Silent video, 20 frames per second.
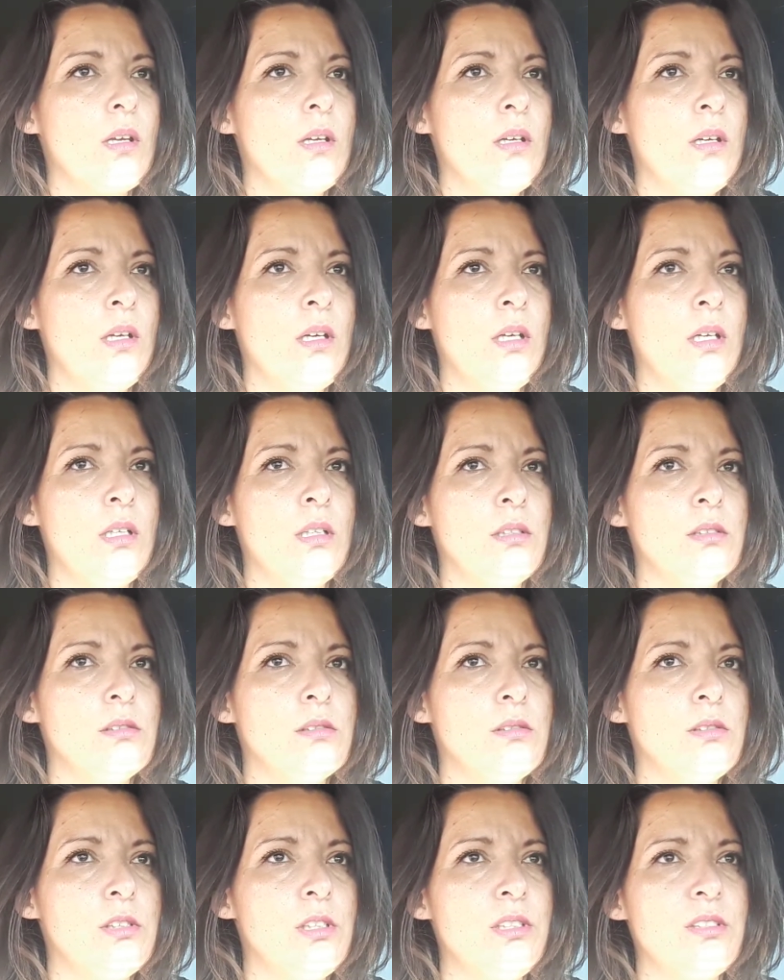And
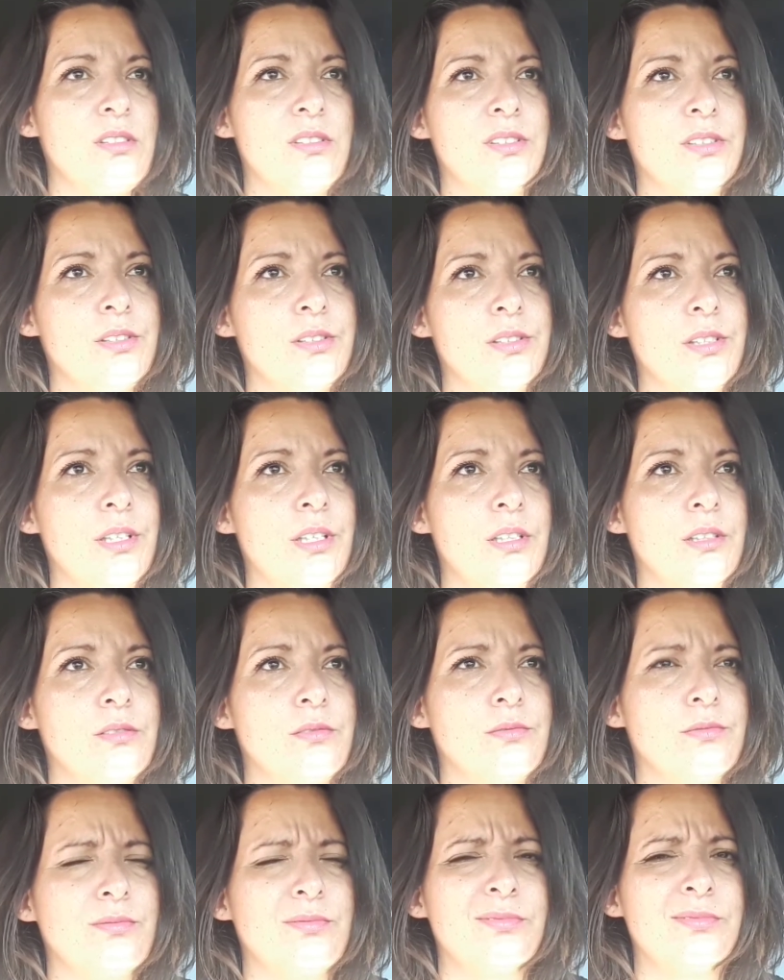Jesus is like,
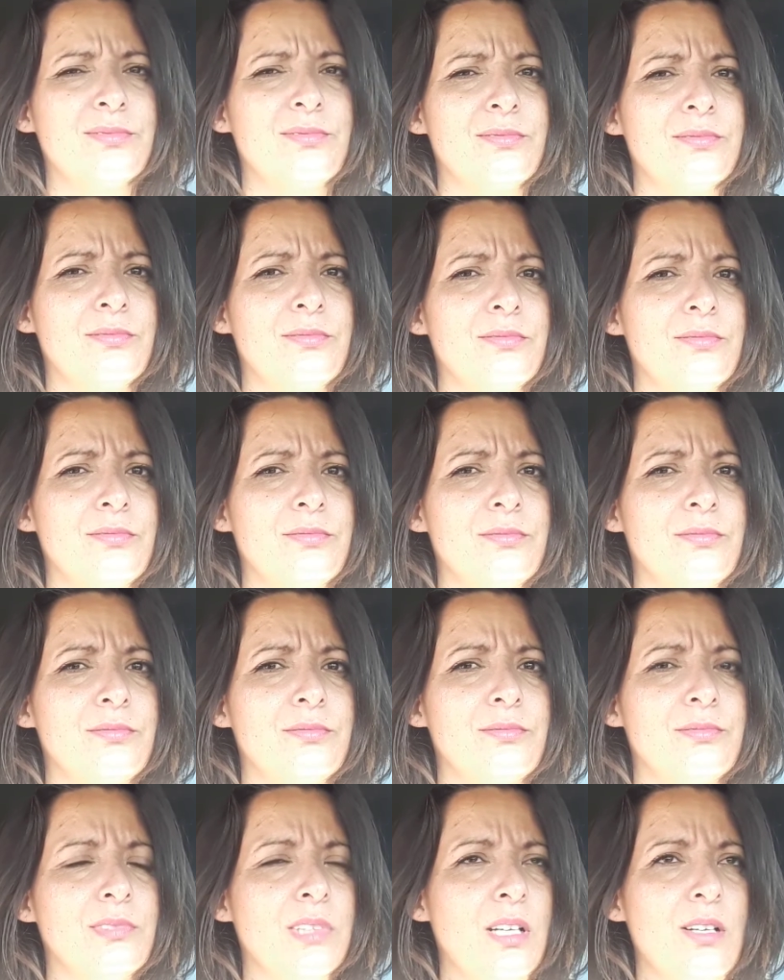
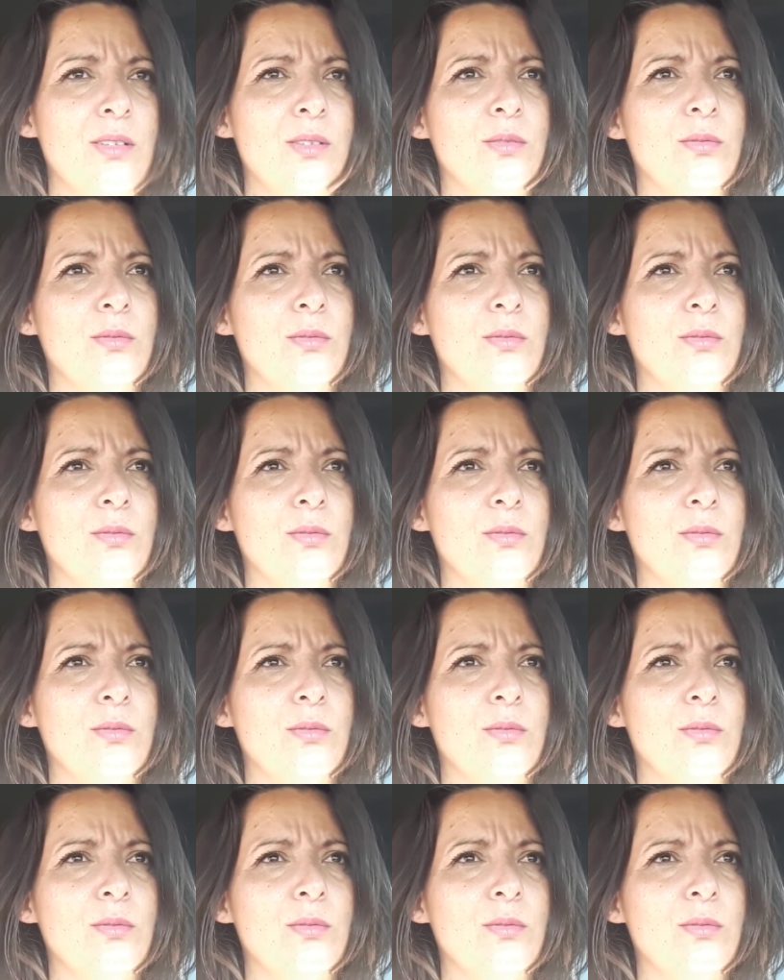no,